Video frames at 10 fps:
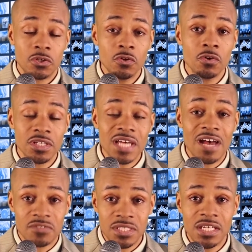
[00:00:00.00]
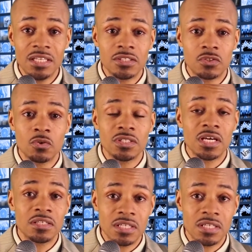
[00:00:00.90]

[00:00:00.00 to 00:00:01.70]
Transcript: Cure. This, I've seen stories like